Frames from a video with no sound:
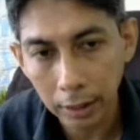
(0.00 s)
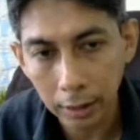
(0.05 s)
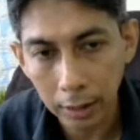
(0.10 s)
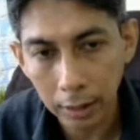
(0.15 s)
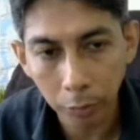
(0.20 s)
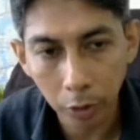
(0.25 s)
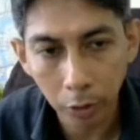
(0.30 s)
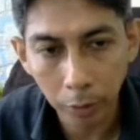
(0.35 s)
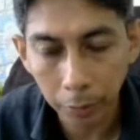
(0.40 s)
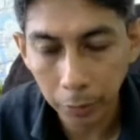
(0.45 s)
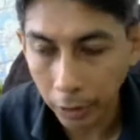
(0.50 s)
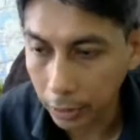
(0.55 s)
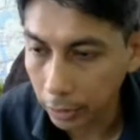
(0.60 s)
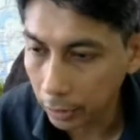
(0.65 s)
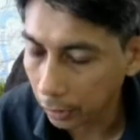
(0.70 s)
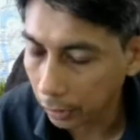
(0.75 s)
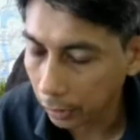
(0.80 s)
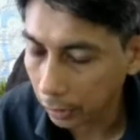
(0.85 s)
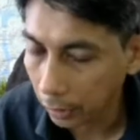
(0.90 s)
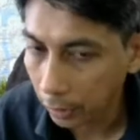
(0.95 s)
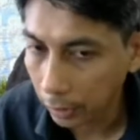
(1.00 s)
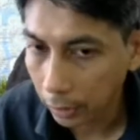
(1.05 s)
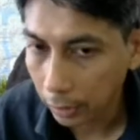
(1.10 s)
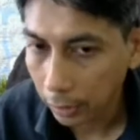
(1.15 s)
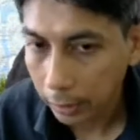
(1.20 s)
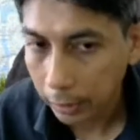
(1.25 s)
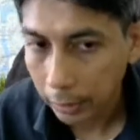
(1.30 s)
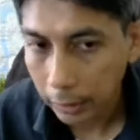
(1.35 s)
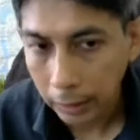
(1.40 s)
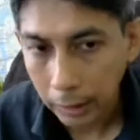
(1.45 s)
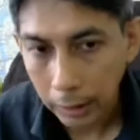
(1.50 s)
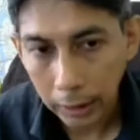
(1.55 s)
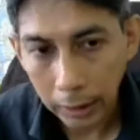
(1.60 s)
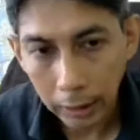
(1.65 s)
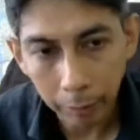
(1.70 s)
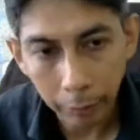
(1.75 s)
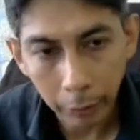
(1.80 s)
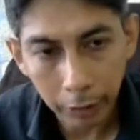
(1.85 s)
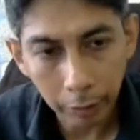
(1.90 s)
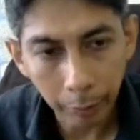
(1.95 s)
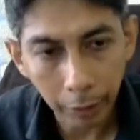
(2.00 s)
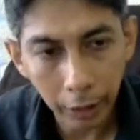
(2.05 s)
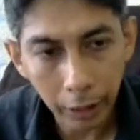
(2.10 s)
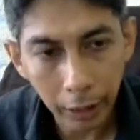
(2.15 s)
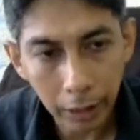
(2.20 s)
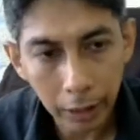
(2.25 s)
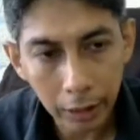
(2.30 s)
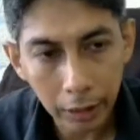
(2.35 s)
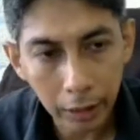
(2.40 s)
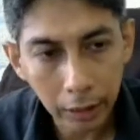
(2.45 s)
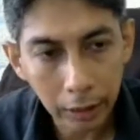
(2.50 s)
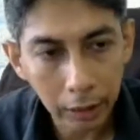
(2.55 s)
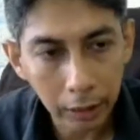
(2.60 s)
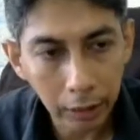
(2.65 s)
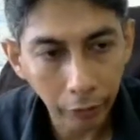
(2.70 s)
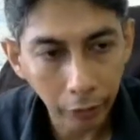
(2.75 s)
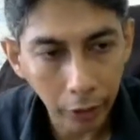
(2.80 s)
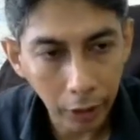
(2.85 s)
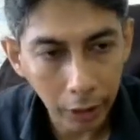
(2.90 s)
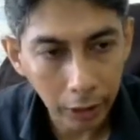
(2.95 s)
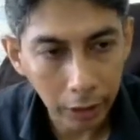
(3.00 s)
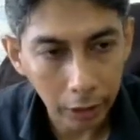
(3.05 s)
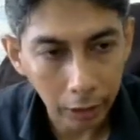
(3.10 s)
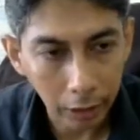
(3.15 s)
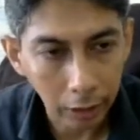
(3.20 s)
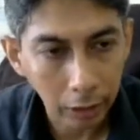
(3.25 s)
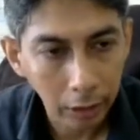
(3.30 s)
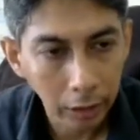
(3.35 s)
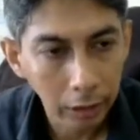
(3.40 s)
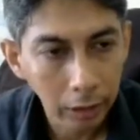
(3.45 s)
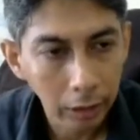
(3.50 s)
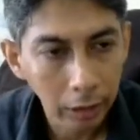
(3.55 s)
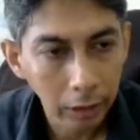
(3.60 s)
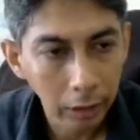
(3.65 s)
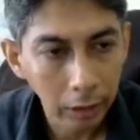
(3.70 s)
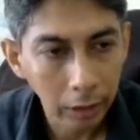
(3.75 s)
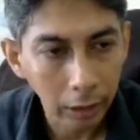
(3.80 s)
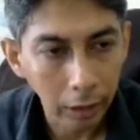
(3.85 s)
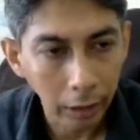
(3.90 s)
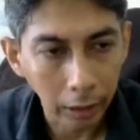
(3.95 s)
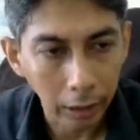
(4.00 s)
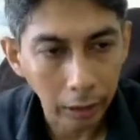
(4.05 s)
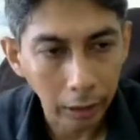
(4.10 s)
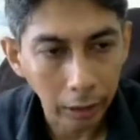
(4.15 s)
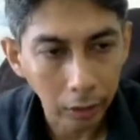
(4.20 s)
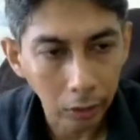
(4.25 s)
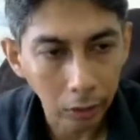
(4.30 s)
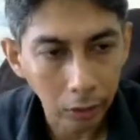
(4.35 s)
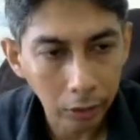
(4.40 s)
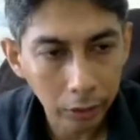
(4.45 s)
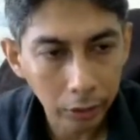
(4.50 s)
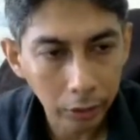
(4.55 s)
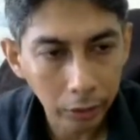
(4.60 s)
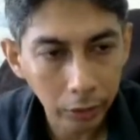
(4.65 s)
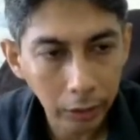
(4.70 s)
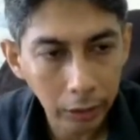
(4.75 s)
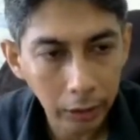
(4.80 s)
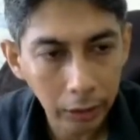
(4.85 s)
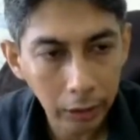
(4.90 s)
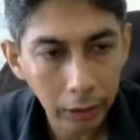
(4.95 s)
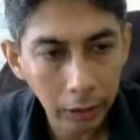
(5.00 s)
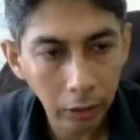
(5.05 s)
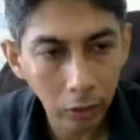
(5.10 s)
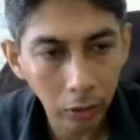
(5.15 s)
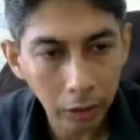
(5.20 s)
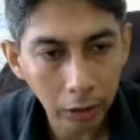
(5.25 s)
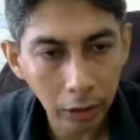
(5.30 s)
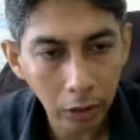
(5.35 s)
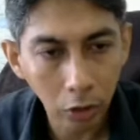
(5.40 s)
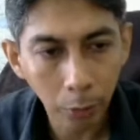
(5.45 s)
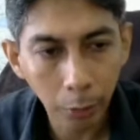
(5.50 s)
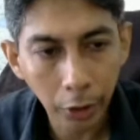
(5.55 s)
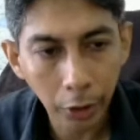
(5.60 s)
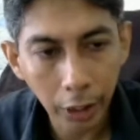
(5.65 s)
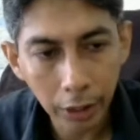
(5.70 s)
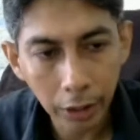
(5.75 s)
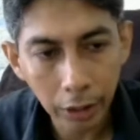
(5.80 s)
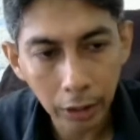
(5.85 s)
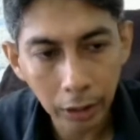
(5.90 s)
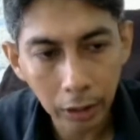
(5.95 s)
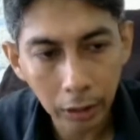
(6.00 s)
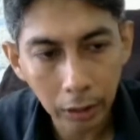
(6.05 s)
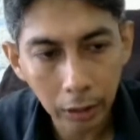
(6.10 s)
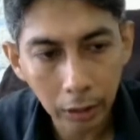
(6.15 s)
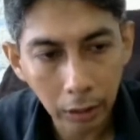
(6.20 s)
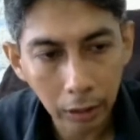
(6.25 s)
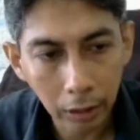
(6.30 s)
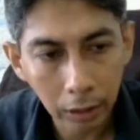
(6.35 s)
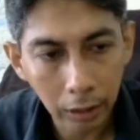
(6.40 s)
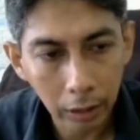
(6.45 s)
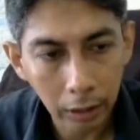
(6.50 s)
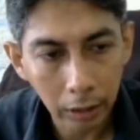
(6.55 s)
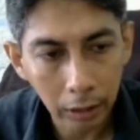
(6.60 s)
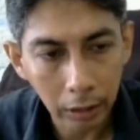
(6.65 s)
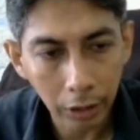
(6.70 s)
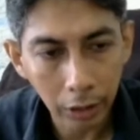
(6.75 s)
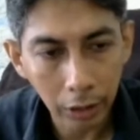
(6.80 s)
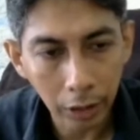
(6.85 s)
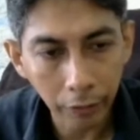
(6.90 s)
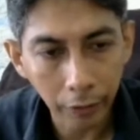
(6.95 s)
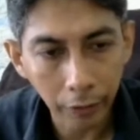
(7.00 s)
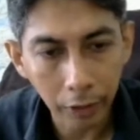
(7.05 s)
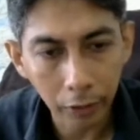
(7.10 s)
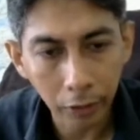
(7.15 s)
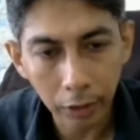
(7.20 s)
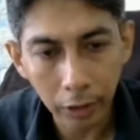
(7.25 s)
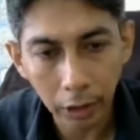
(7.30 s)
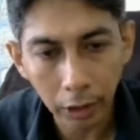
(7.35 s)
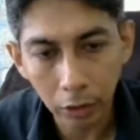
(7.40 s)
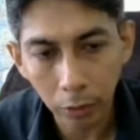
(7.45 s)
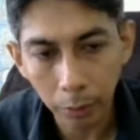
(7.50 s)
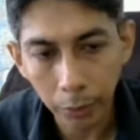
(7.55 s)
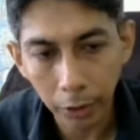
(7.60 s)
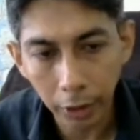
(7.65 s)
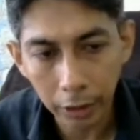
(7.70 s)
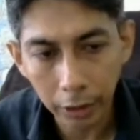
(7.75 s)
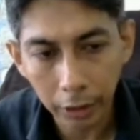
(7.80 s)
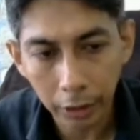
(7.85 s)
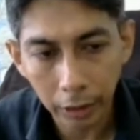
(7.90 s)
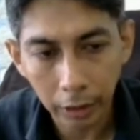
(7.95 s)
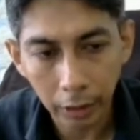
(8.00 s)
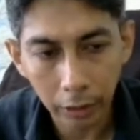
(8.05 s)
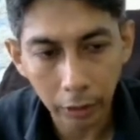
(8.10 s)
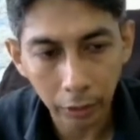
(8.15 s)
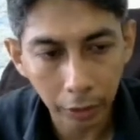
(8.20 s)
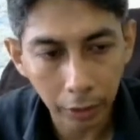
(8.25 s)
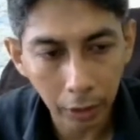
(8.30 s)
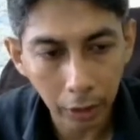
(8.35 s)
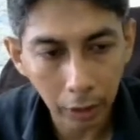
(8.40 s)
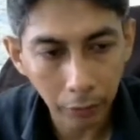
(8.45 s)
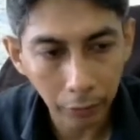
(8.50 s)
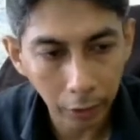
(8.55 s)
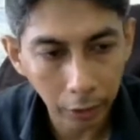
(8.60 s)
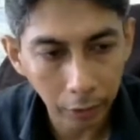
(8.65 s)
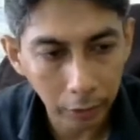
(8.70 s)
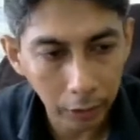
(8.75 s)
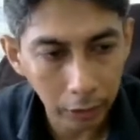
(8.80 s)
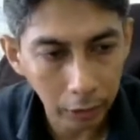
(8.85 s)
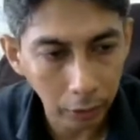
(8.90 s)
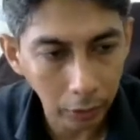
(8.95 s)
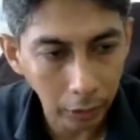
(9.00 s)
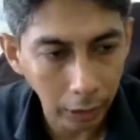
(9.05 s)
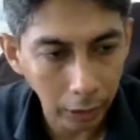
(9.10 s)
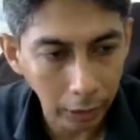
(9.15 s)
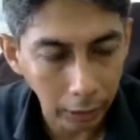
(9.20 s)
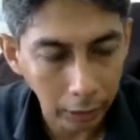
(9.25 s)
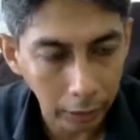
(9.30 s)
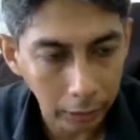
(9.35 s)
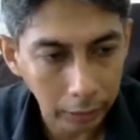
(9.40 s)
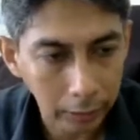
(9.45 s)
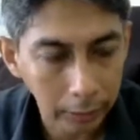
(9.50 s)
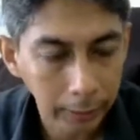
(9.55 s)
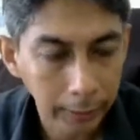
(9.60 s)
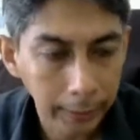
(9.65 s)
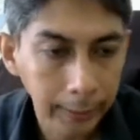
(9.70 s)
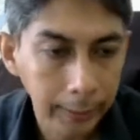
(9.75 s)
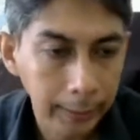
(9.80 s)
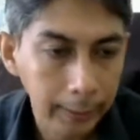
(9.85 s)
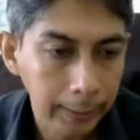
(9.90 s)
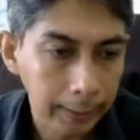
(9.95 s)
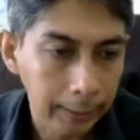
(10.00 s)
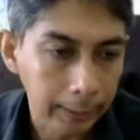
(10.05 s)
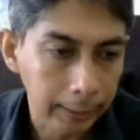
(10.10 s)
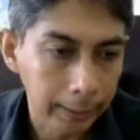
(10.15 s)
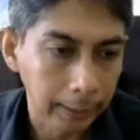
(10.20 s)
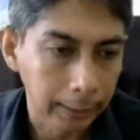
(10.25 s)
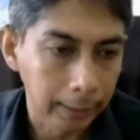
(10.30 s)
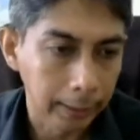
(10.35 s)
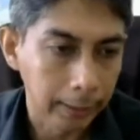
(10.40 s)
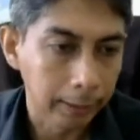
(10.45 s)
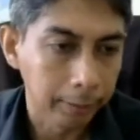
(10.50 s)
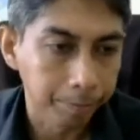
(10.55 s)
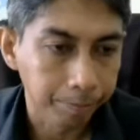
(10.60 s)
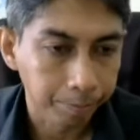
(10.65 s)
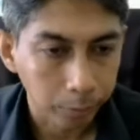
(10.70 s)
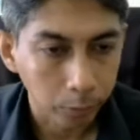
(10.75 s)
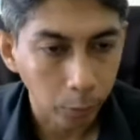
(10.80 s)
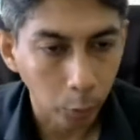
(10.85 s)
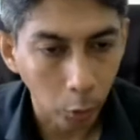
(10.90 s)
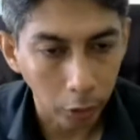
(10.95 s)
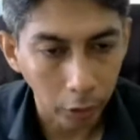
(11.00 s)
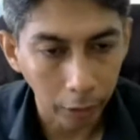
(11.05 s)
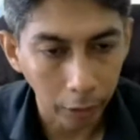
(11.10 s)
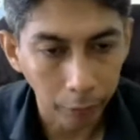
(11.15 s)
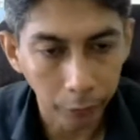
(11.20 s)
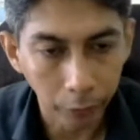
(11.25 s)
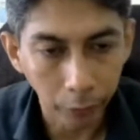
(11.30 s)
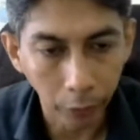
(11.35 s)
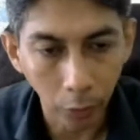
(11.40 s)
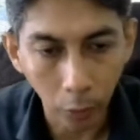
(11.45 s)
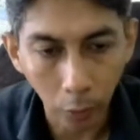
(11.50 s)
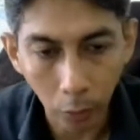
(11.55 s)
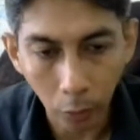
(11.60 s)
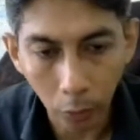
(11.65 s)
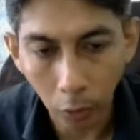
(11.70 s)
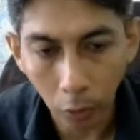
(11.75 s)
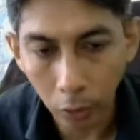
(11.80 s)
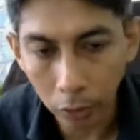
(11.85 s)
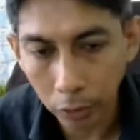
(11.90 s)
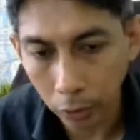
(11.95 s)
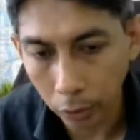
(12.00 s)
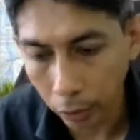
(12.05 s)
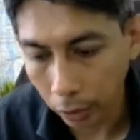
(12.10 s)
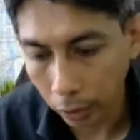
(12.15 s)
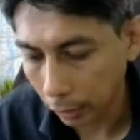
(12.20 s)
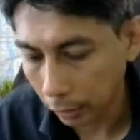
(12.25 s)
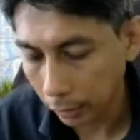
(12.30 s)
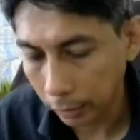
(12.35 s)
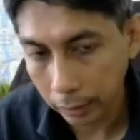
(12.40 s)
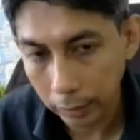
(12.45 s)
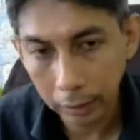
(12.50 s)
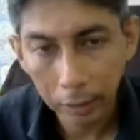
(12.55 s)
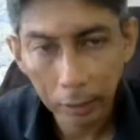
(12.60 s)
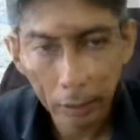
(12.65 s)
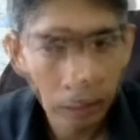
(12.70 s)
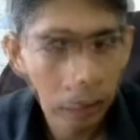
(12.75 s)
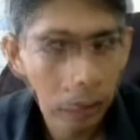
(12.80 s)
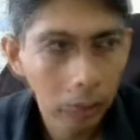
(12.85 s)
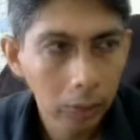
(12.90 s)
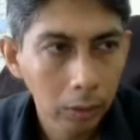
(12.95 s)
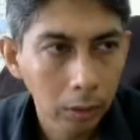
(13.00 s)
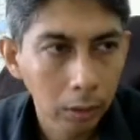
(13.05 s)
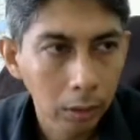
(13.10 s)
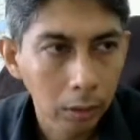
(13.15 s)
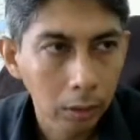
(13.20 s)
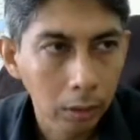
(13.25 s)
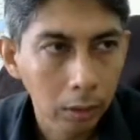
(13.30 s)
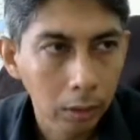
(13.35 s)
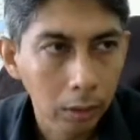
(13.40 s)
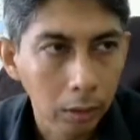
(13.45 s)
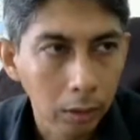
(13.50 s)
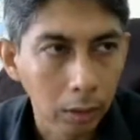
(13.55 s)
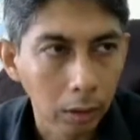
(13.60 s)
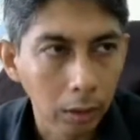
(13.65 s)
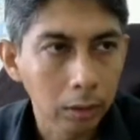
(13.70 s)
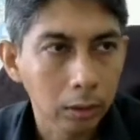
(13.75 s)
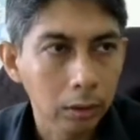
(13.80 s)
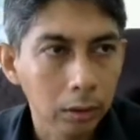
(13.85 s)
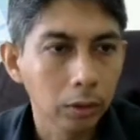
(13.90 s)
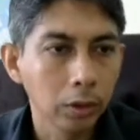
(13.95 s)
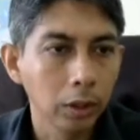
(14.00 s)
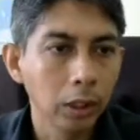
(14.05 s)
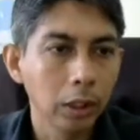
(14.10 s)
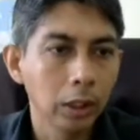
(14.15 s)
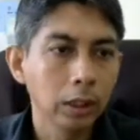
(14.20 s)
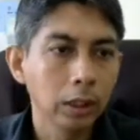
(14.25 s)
sub operation, the multiplication, the division, and also the logic operation, the shift and rotate operation. And today we will look at program flow control. Right. So here